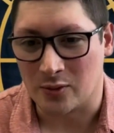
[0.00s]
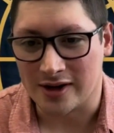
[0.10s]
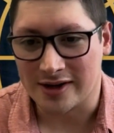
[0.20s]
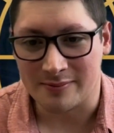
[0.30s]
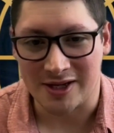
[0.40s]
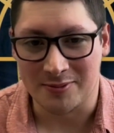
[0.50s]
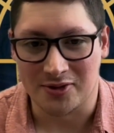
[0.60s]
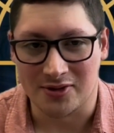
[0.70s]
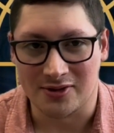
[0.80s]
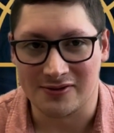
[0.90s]
Where can
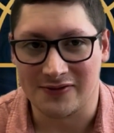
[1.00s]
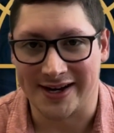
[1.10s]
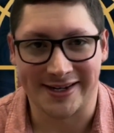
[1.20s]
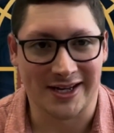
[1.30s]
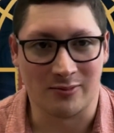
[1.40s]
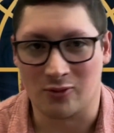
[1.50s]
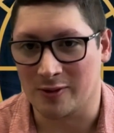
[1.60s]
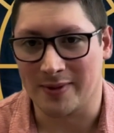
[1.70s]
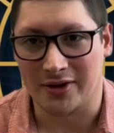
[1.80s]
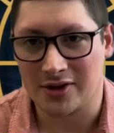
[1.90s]
people find out more
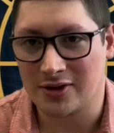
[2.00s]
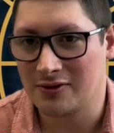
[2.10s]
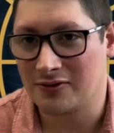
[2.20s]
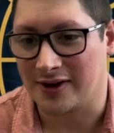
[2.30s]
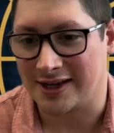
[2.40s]
about you,